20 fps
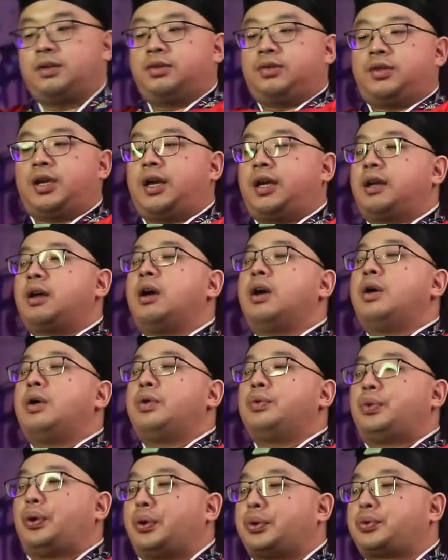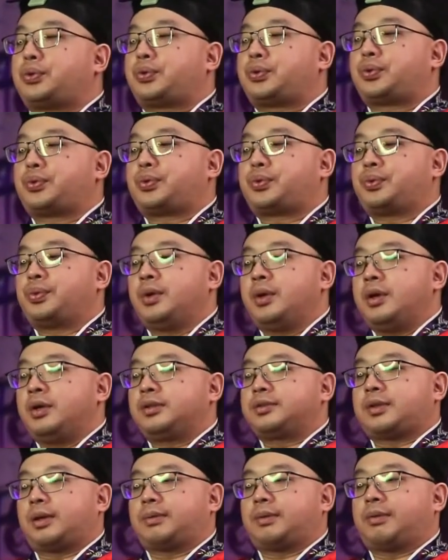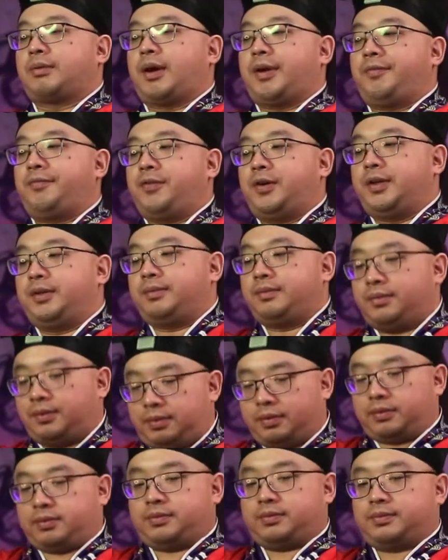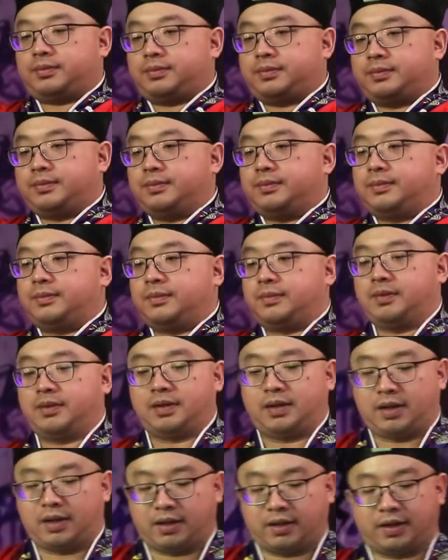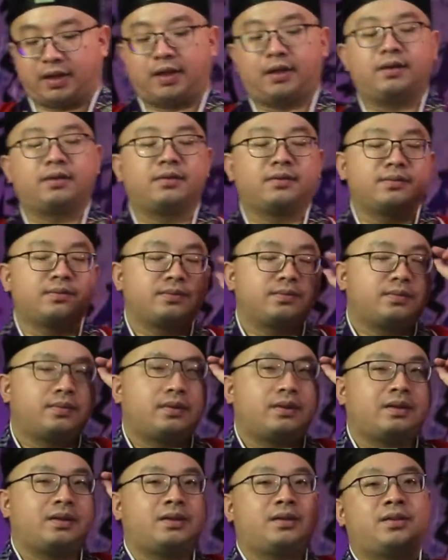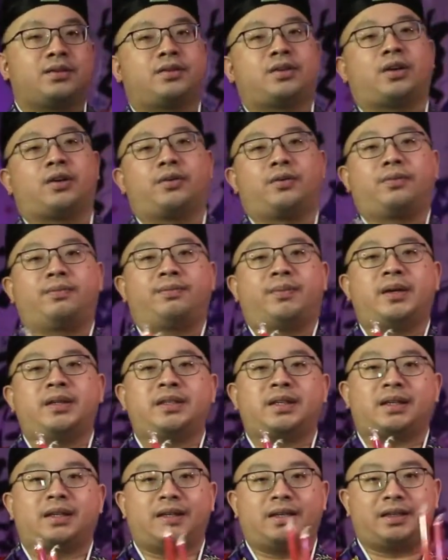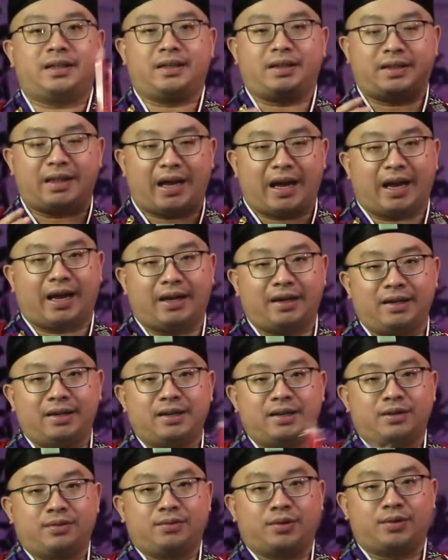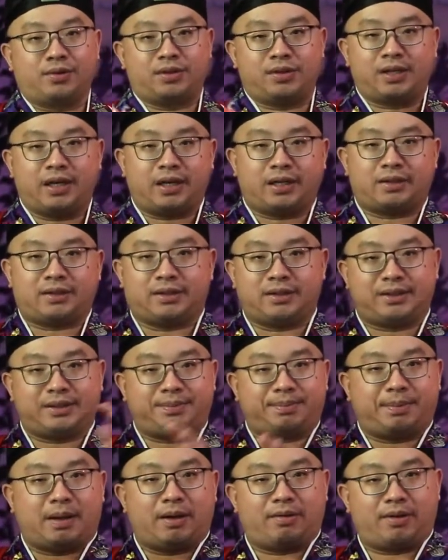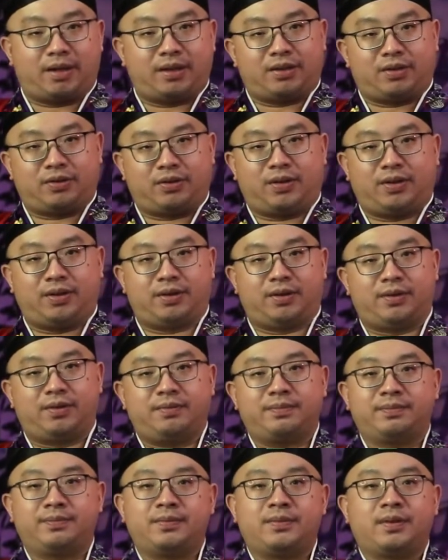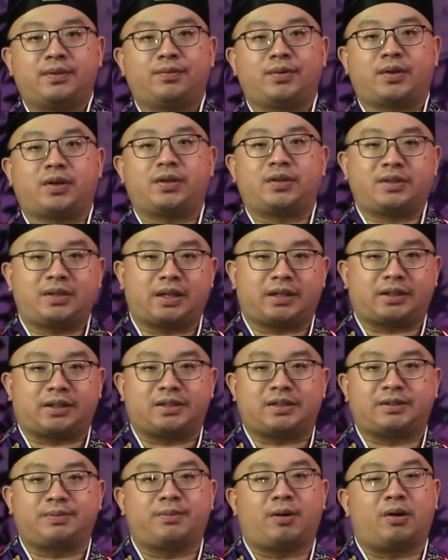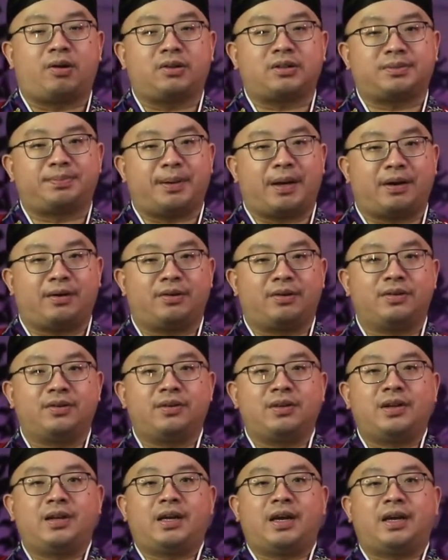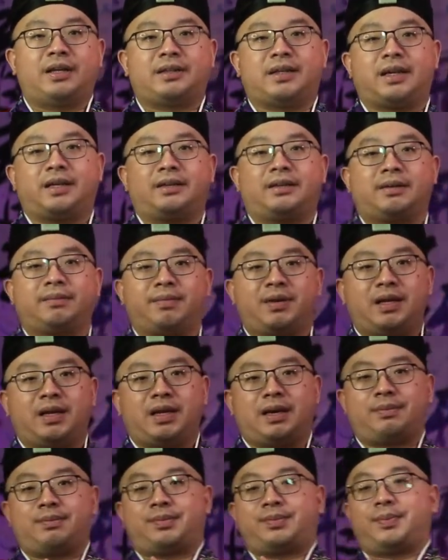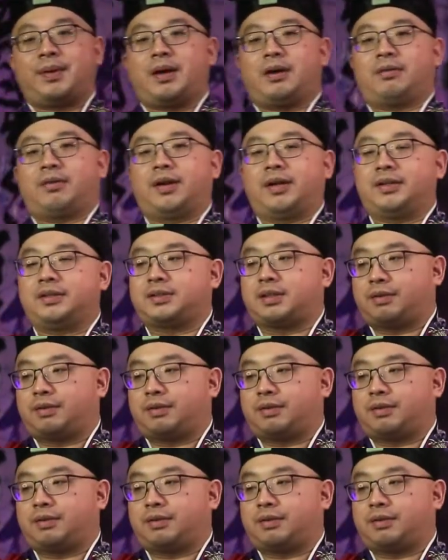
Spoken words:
Check. Stomp the right foot. Okay. So basically that will check the spell into here. We just check the small spell and then the medium spell, right?